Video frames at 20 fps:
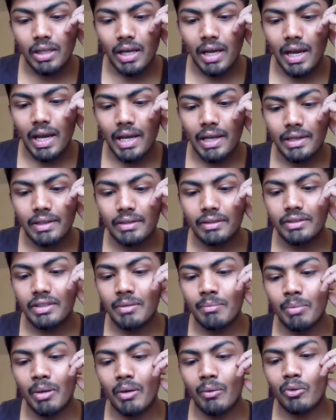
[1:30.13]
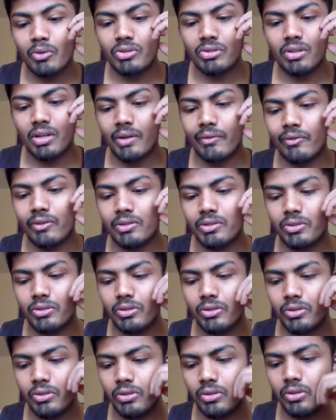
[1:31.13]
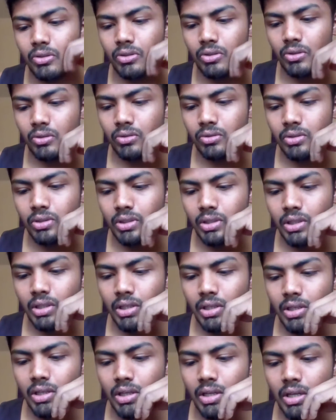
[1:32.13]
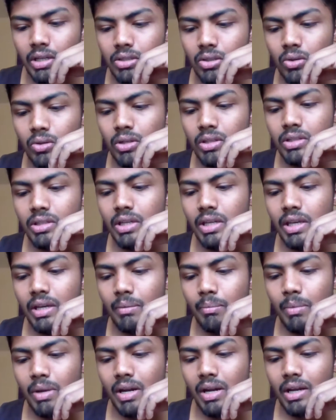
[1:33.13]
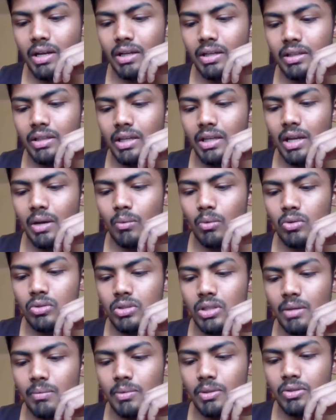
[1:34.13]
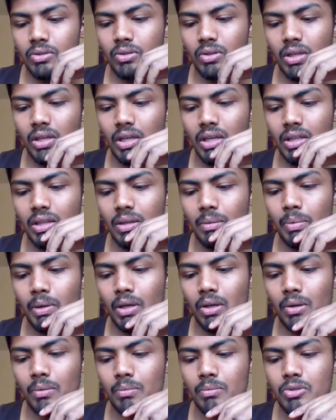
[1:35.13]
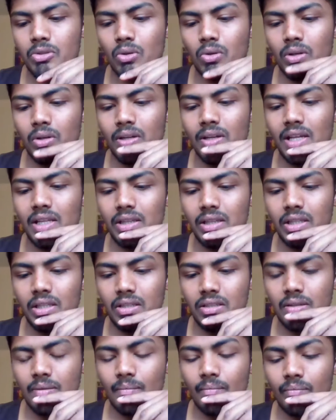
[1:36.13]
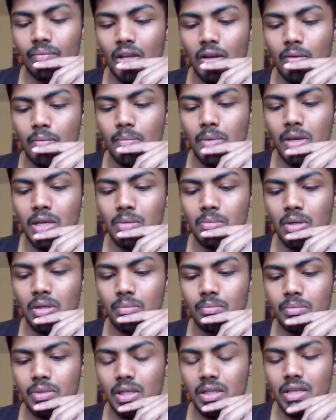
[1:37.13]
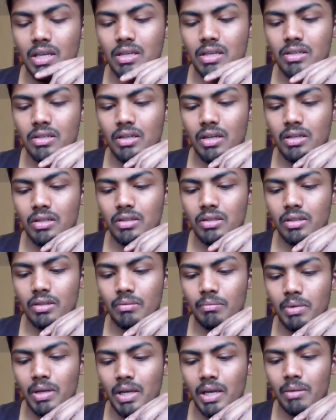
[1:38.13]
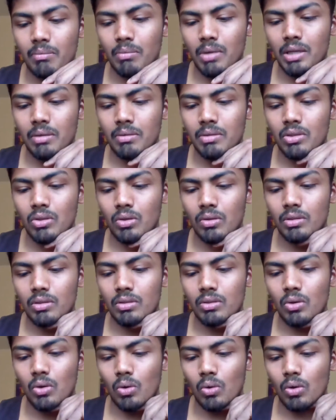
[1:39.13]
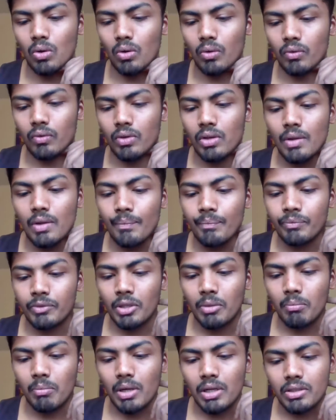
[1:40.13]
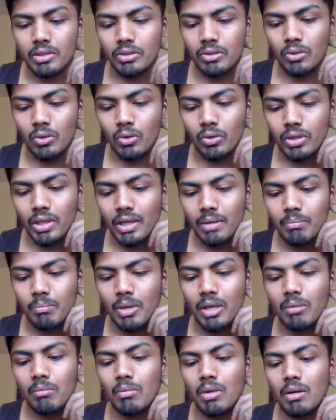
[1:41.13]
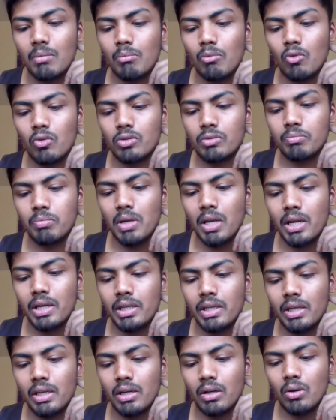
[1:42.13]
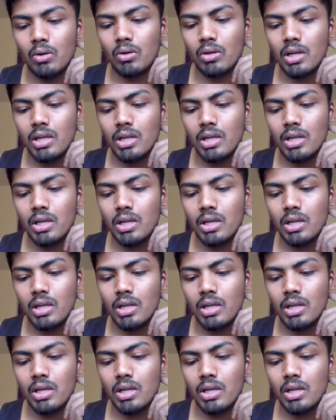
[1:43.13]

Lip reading: and Jinbei was grateful to you, you know. It's honestly a miracle that I was able to hear the Peckham story like this. Our Big Mom's assassination plan might not go off, but to know that Big Mom was planning her